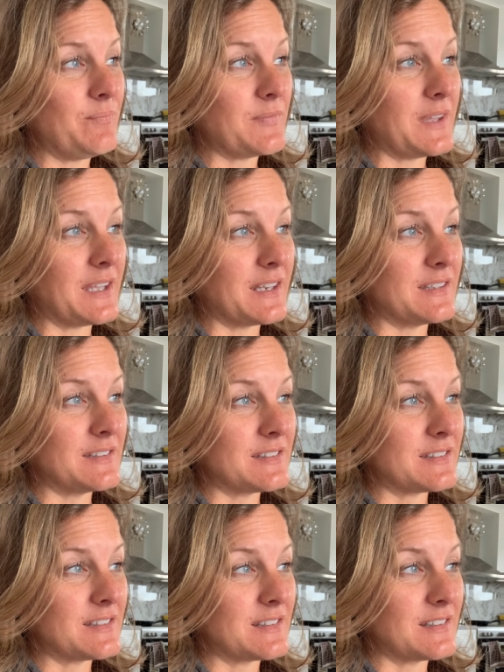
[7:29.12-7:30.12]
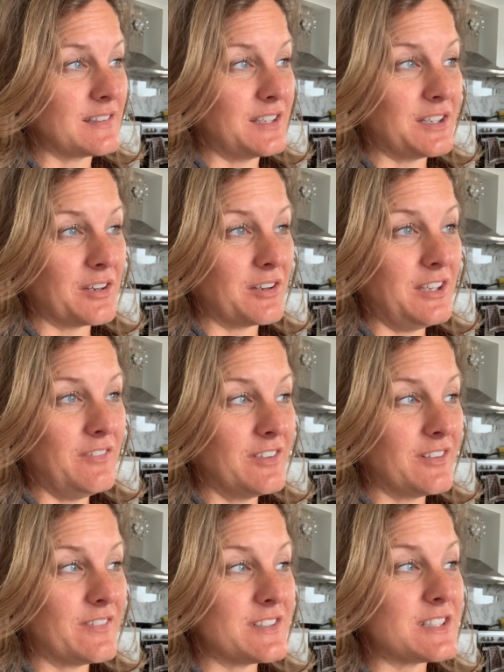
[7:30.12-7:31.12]
And you know, even
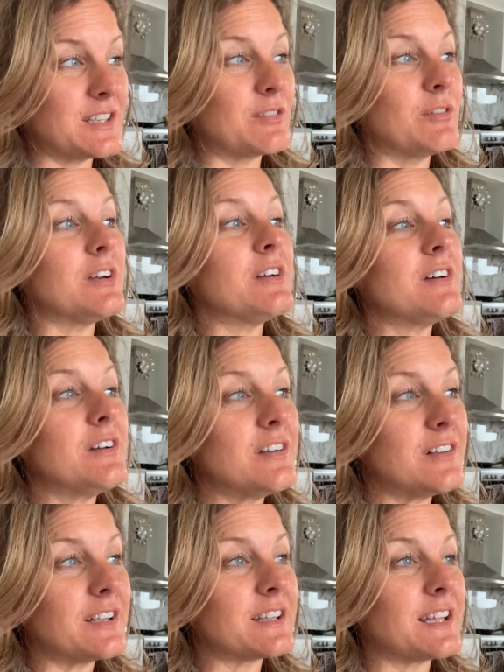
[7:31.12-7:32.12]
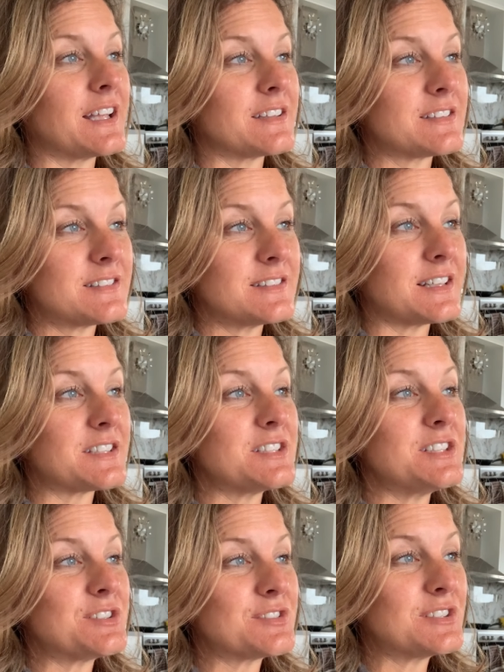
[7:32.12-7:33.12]
if it's like, well, like that's that's
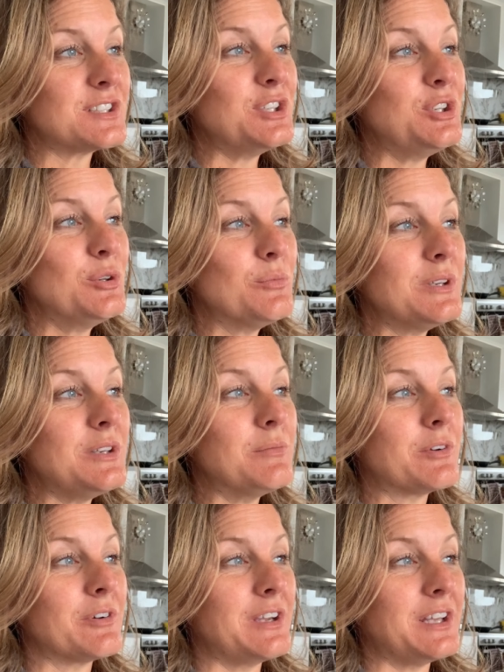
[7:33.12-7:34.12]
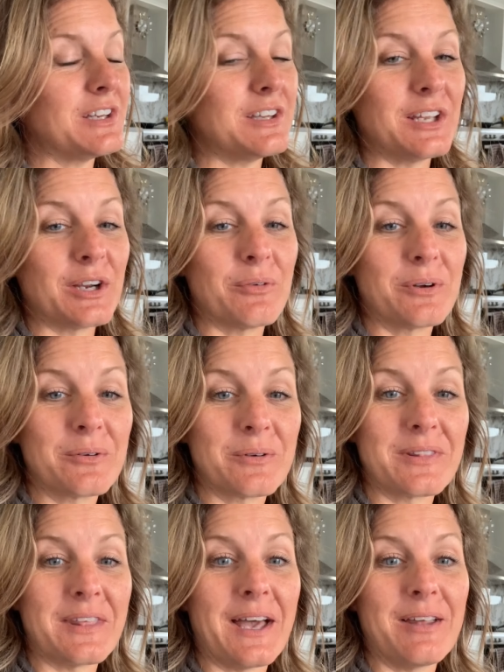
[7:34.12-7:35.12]
an interesting human you've created there. I wonder
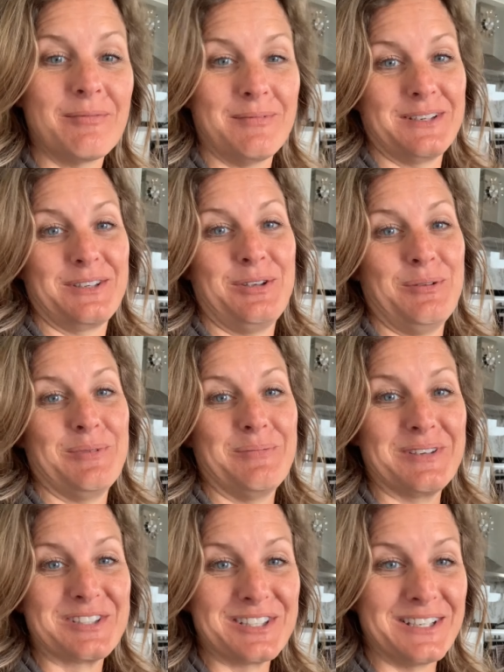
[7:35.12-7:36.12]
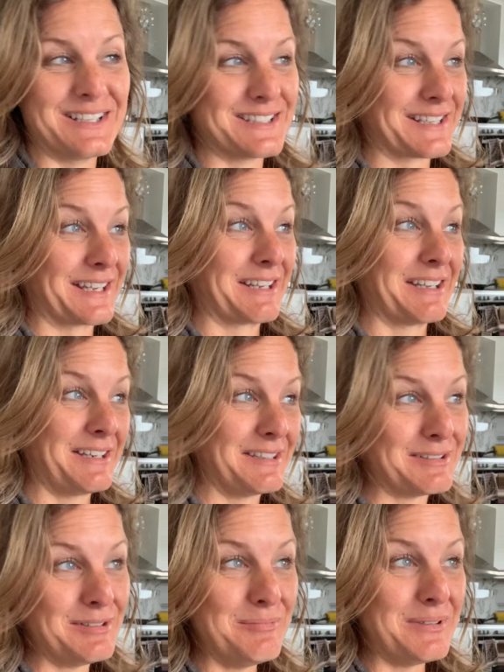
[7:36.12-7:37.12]
what that mi human mission is like. Can you
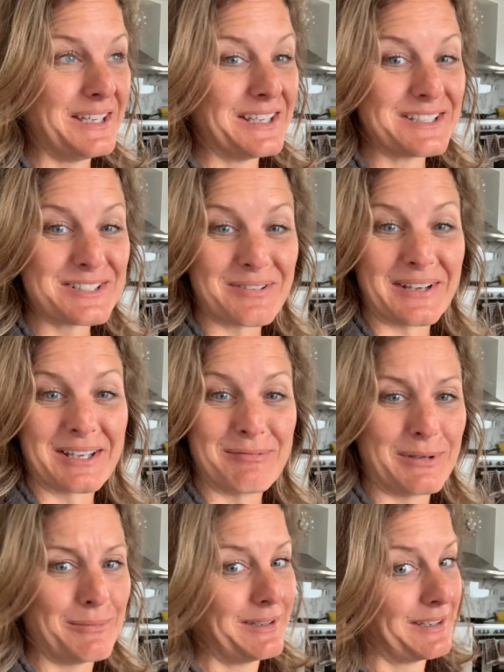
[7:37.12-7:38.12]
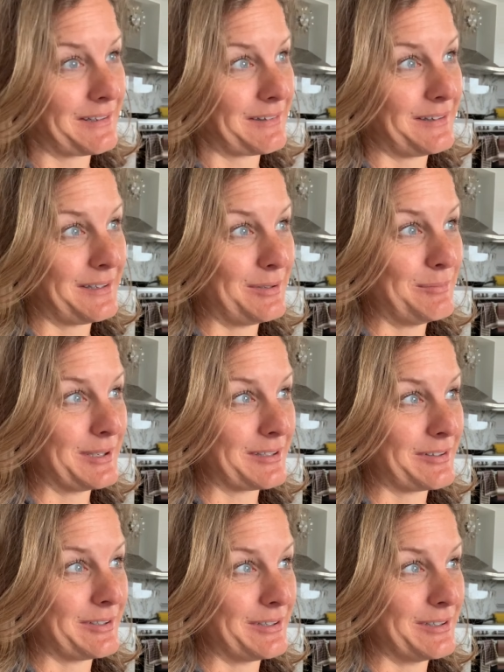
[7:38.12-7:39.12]
tune me in so I can maybe get a little bit
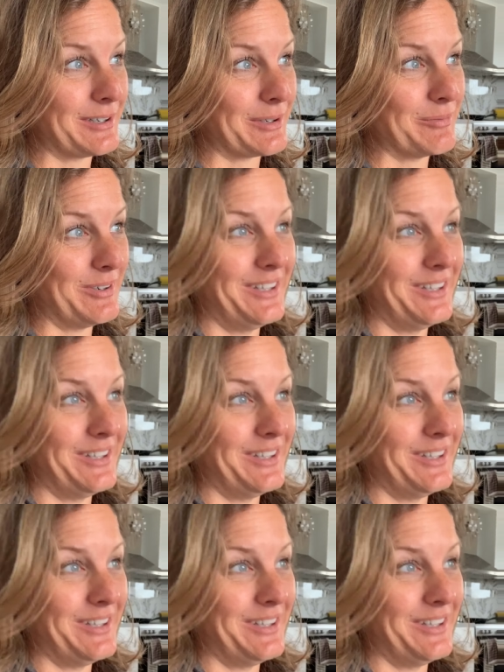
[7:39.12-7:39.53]
clearer on